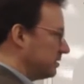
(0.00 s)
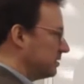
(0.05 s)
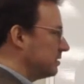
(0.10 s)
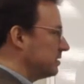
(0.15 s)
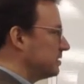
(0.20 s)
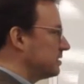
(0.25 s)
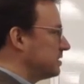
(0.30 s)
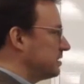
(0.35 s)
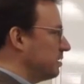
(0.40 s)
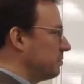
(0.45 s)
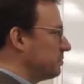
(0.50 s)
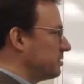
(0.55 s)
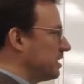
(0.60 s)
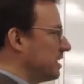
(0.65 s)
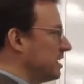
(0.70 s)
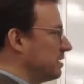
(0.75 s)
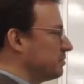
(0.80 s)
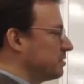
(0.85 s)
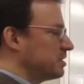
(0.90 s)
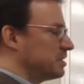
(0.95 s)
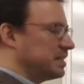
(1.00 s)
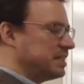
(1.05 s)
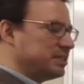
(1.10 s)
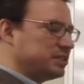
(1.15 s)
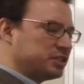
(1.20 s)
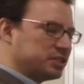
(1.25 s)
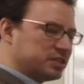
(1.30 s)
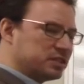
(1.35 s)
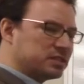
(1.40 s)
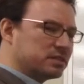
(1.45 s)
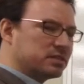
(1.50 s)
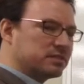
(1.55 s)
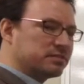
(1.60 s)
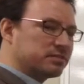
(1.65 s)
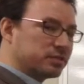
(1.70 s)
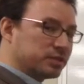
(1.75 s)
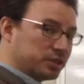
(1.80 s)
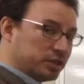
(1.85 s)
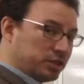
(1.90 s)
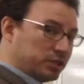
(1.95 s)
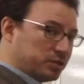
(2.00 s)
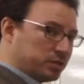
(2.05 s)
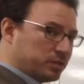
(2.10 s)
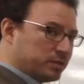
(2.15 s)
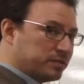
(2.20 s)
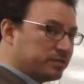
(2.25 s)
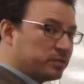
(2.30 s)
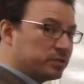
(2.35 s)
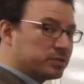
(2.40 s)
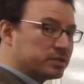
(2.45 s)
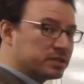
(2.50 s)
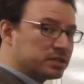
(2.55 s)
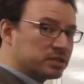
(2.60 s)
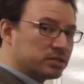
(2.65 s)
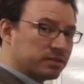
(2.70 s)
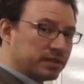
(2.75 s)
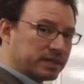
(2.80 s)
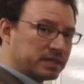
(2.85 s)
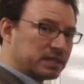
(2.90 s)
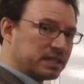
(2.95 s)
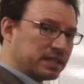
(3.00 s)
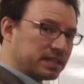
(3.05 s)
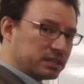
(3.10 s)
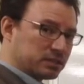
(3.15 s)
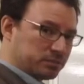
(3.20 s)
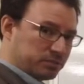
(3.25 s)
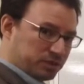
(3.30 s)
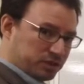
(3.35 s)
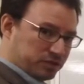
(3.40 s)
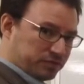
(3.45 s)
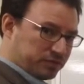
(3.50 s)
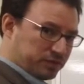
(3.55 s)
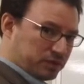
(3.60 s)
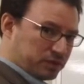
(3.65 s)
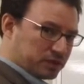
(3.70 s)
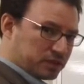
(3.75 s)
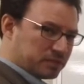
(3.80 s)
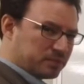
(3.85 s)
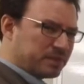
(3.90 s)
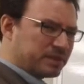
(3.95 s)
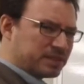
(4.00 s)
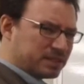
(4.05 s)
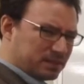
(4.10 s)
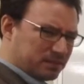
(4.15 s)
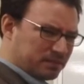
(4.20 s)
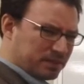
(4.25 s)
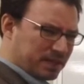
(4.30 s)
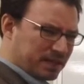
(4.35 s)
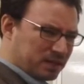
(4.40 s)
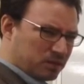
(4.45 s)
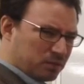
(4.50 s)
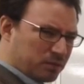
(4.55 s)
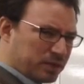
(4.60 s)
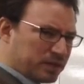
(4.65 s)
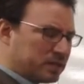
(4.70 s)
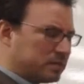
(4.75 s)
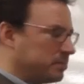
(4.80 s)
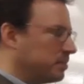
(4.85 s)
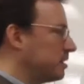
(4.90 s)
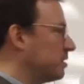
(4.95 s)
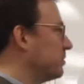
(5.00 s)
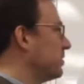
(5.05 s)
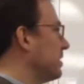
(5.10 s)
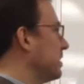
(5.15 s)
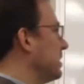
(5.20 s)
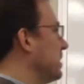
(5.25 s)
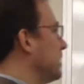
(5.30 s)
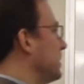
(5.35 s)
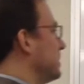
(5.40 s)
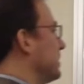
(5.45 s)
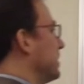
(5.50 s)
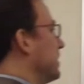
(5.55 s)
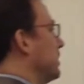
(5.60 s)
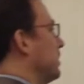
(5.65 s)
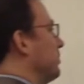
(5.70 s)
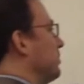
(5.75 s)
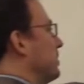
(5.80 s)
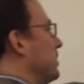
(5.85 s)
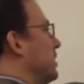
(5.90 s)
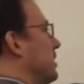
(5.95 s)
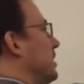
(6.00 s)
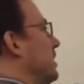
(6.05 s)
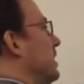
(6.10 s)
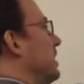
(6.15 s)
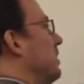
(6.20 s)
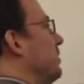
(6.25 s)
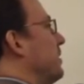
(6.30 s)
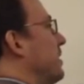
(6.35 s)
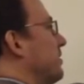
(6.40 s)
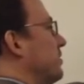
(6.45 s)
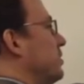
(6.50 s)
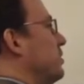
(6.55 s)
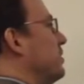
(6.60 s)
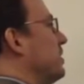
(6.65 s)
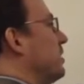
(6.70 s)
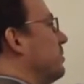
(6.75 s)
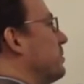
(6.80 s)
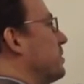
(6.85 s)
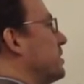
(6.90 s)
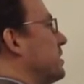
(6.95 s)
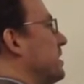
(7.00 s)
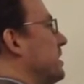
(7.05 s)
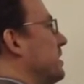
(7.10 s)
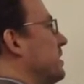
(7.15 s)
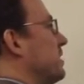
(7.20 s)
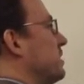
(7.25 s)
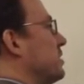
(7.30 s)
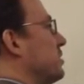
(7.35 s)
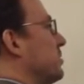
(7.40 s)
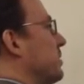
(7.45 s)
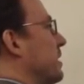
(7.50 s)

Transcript: Sometimes it's easier for you if you were just to write the decimals first. It may seem kind of weird, but it really does help. We have two numbers here, so